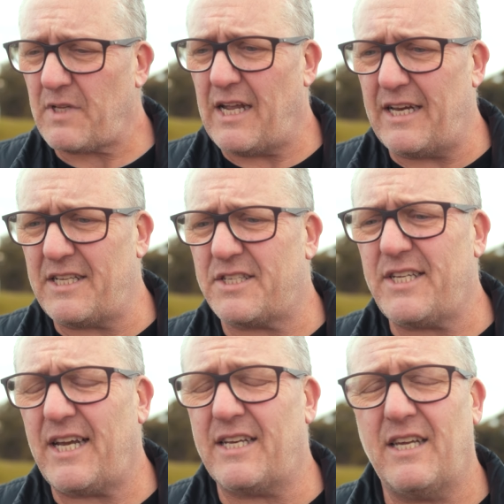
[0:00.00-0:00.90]
and
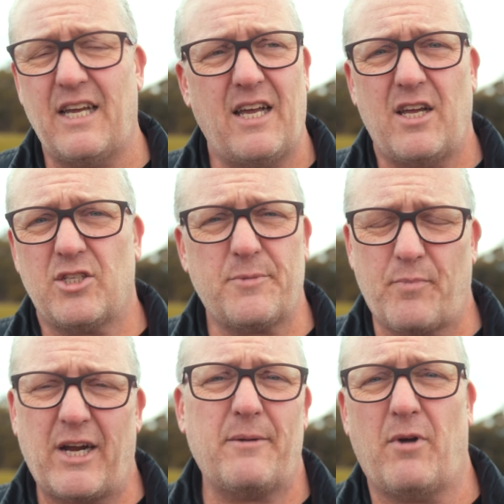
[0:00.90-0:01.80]
instead just
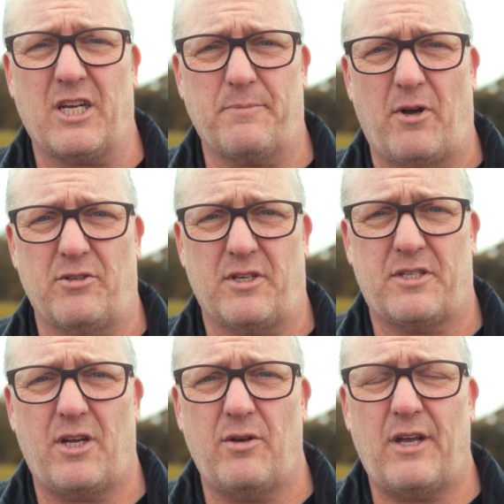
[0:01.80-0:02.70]
bracket my exposure.
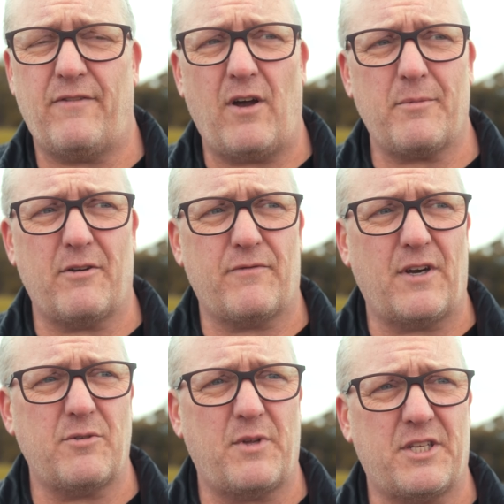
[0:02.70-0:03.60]
So if I'm
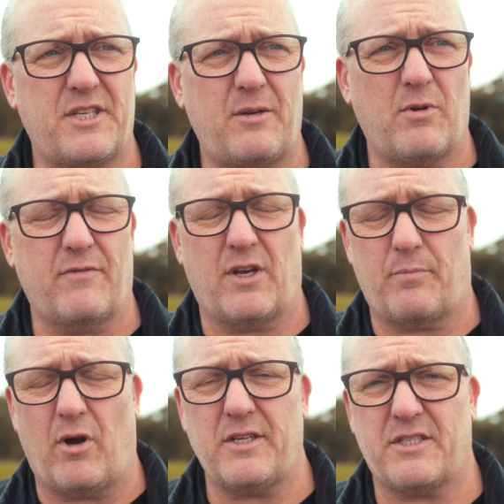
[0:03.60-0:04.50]
confronted with a scene where I've got a
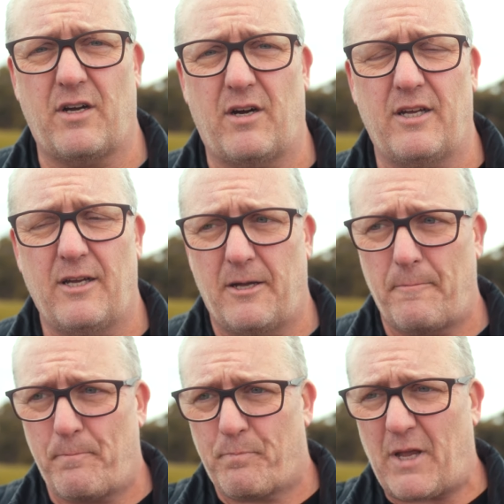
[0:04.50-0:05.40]
bright sky
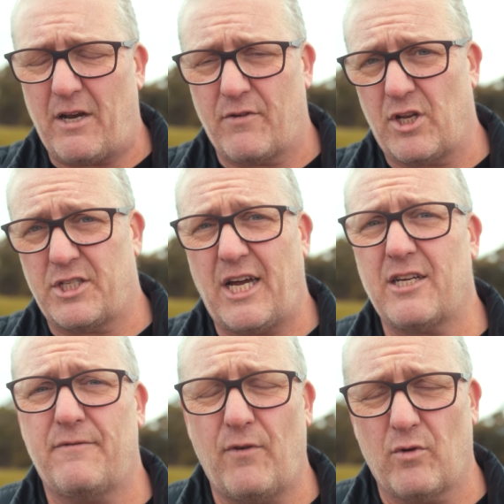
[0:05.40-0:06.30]
and I've got a
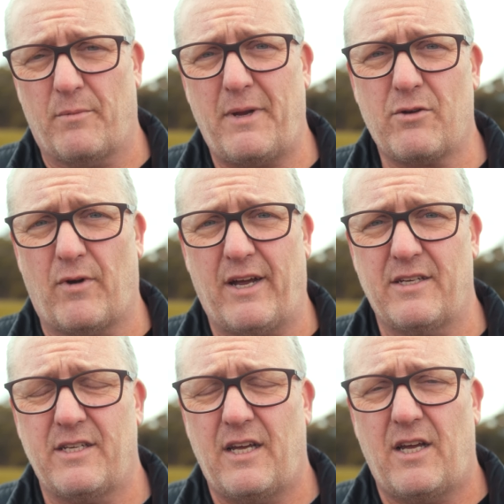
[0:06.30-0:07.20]
darker fore and
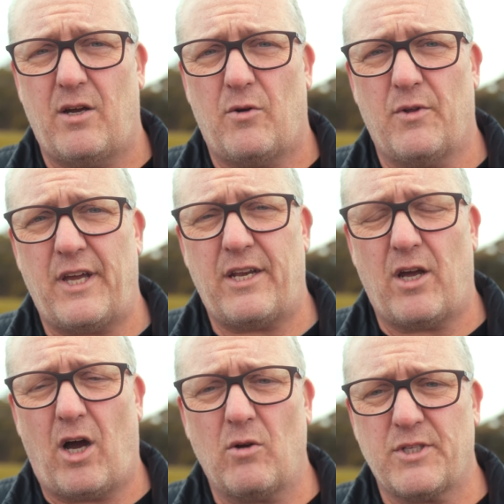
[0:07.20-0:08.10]
mid-ground, well then
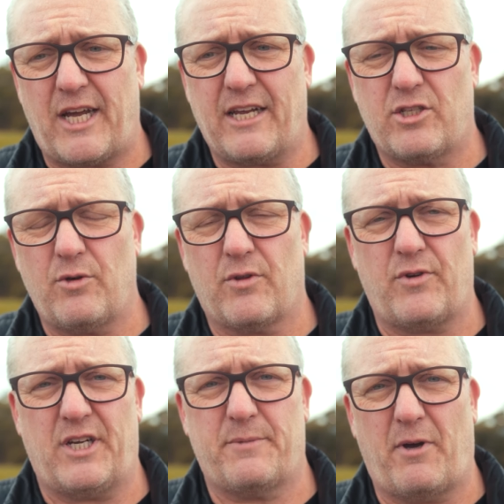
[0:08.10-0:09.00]
I'll take two or
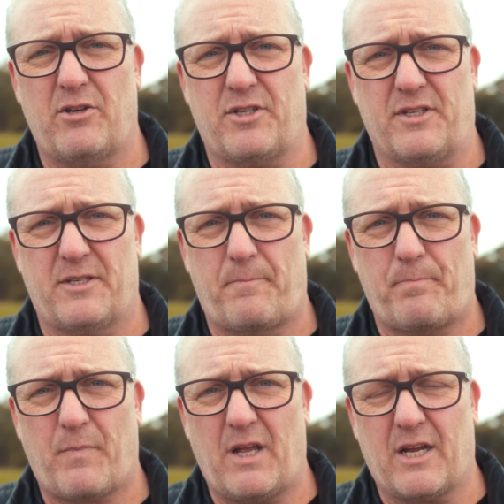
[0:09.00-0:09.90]
three exposures.
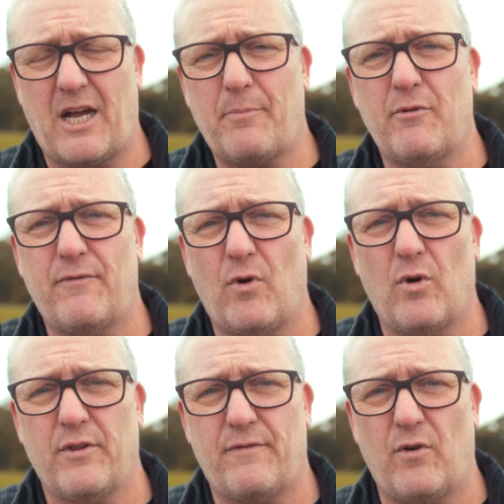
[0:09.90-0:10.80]
A couple
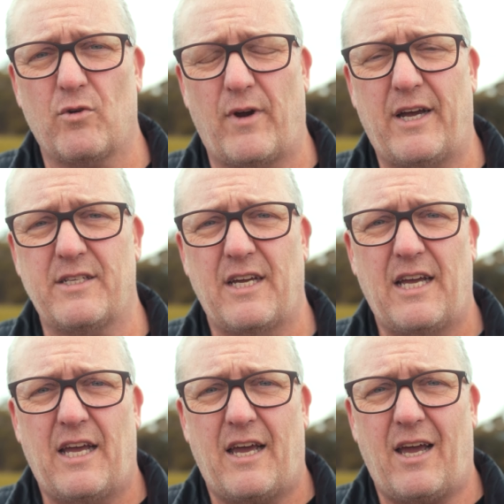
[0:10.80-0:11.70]
for the foreground
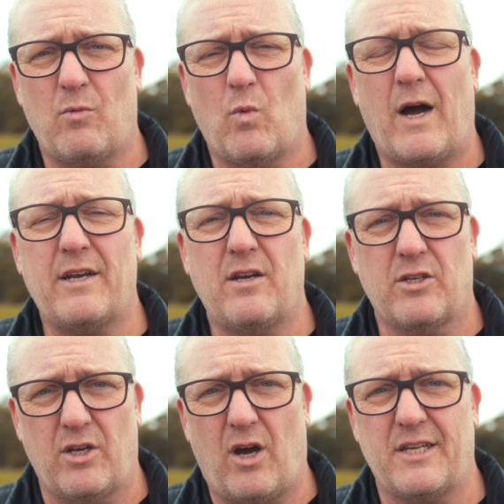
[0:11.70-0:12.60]
and one
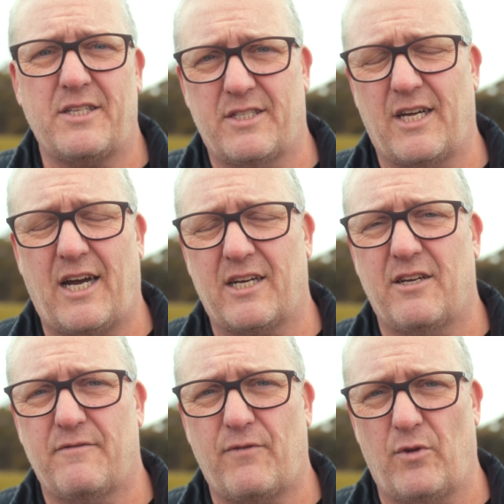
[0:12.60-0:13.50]
nice and
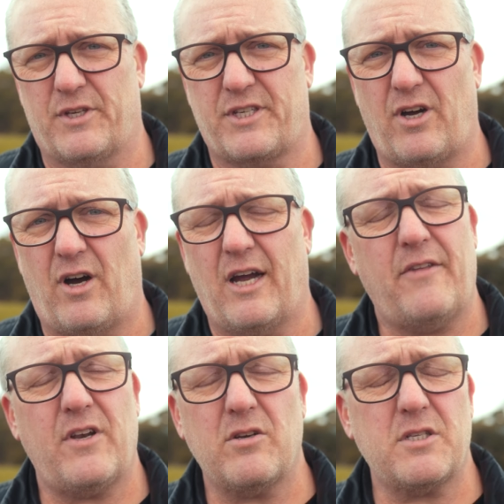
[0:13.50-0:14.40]
dark for the sky,
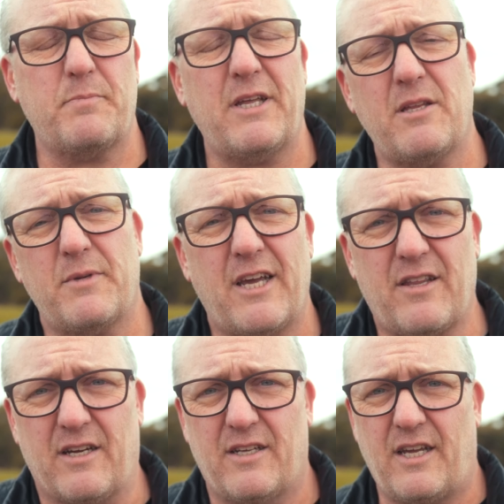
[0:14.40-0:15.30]
and then I'll just blend them
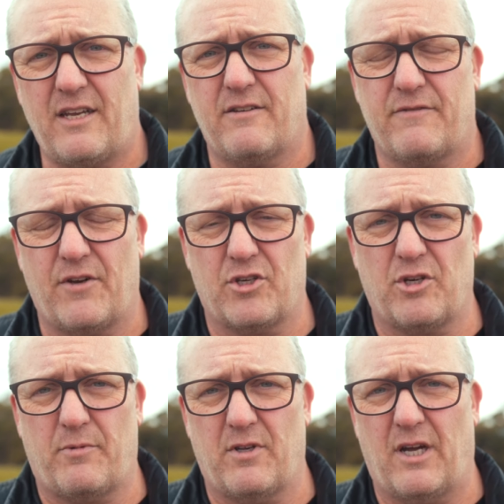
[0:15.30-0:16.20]
together in
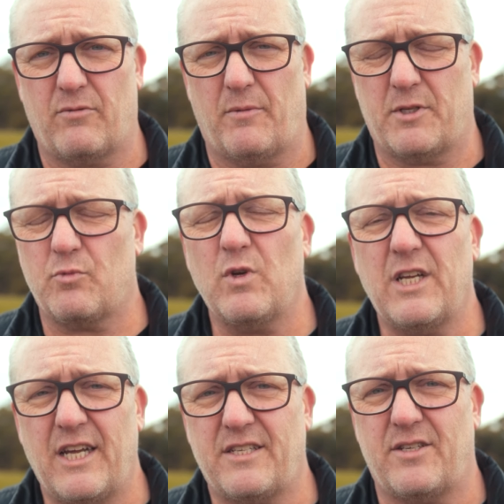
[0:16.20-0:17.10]
Photoshop or Lightroom. It's
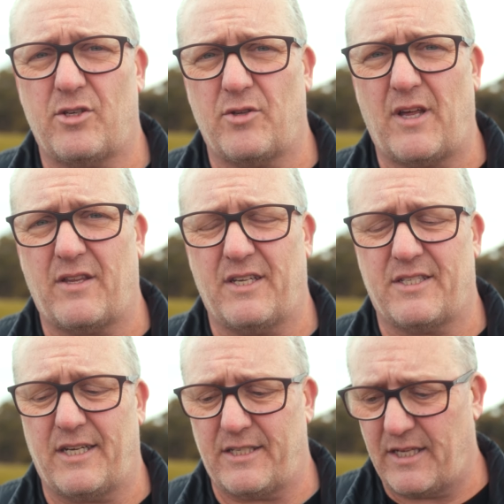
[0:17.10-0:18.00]
really easy to do that
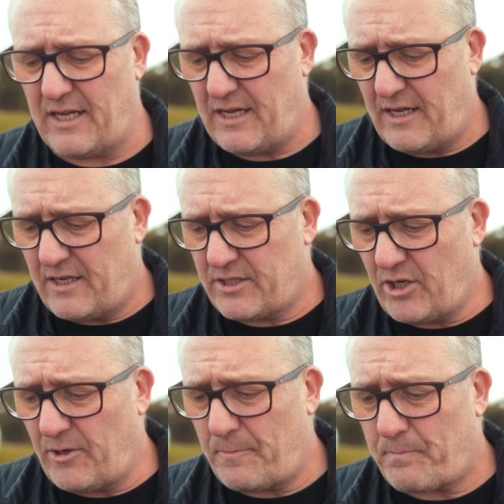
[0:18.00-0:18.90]
these days.
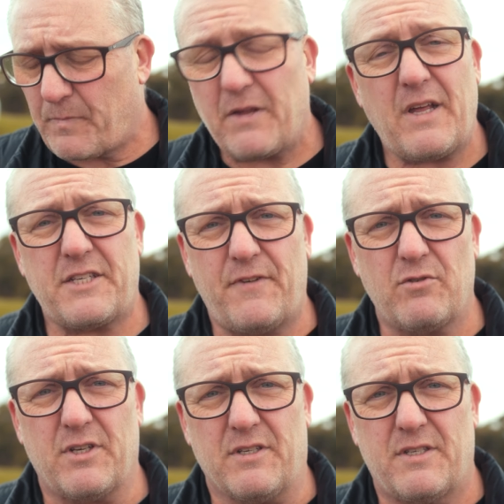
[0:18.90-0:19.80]
So that's
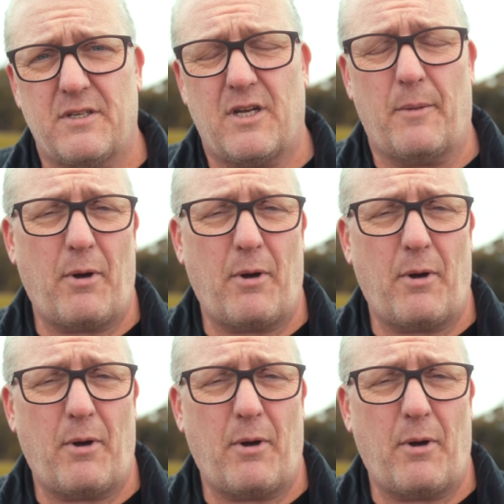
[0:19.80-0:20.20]
filters. A